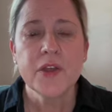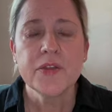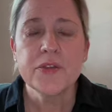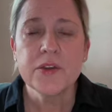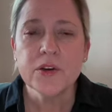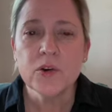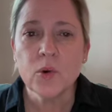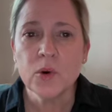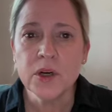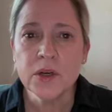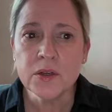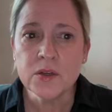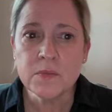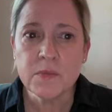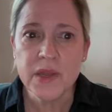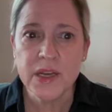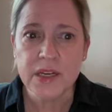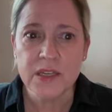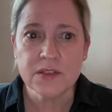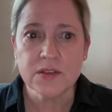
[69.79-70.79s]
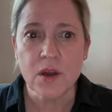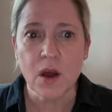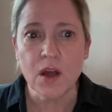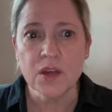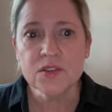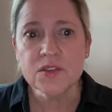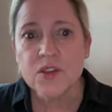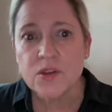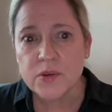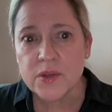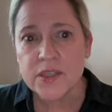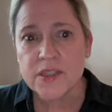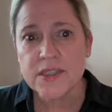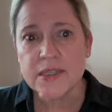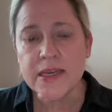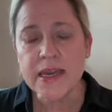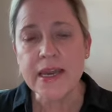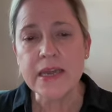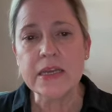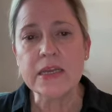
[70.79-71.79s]
The court minutes also
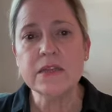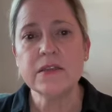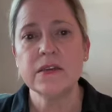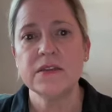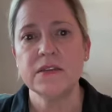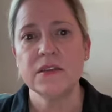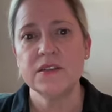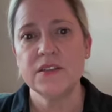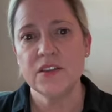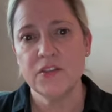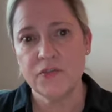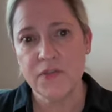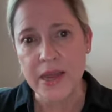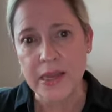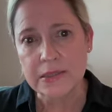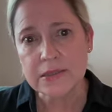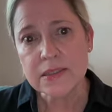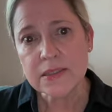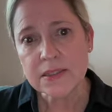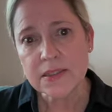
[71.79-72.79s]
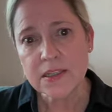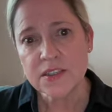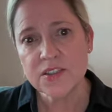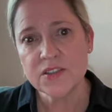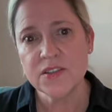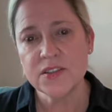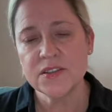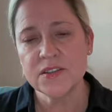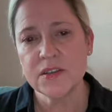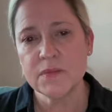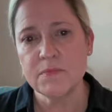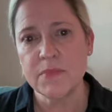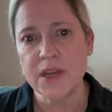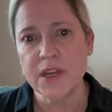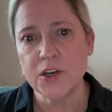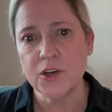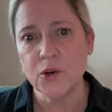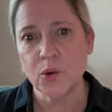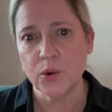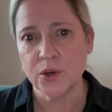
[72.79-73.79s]
indicated that the defense is to
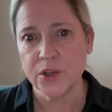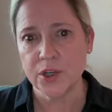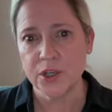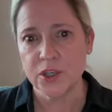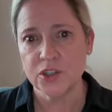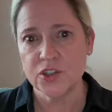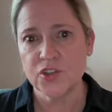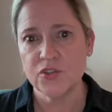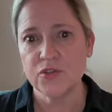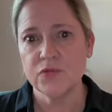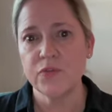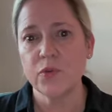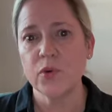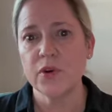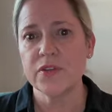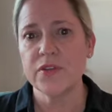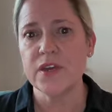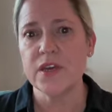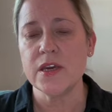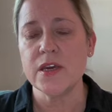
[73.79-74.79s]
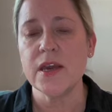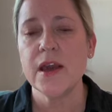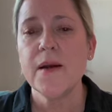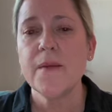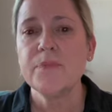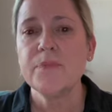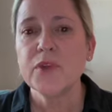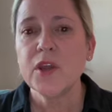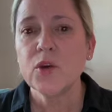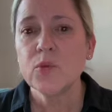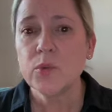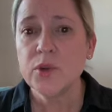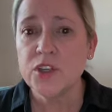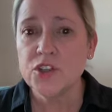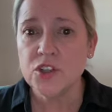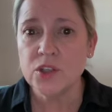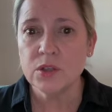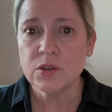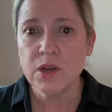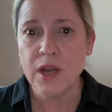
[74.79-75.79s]
submit an order for the
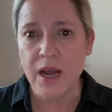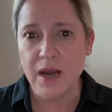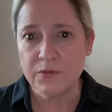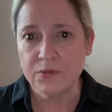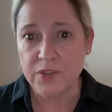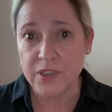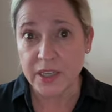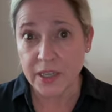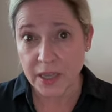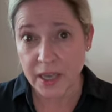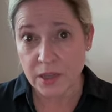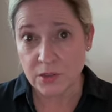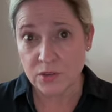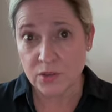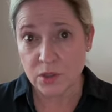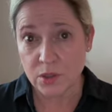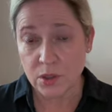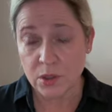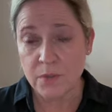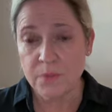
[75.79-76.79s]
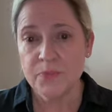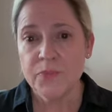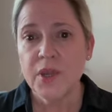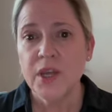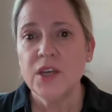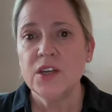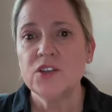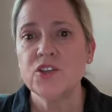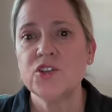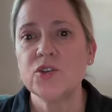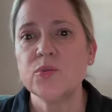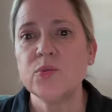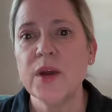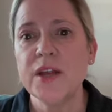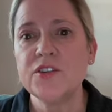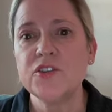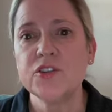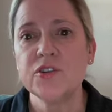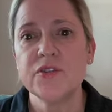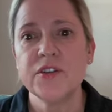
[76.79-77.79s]
Regional Conflict Council to
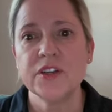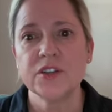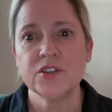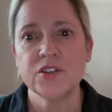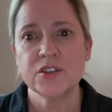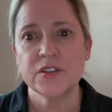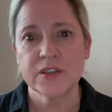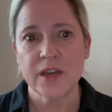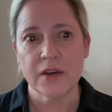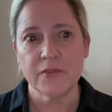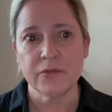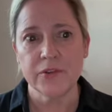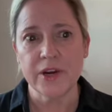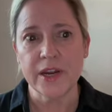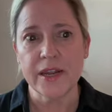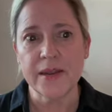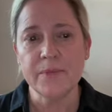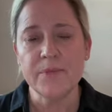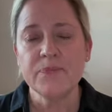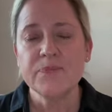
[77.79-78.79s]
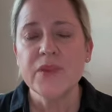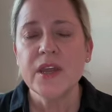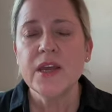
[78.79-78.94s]
render their discovery.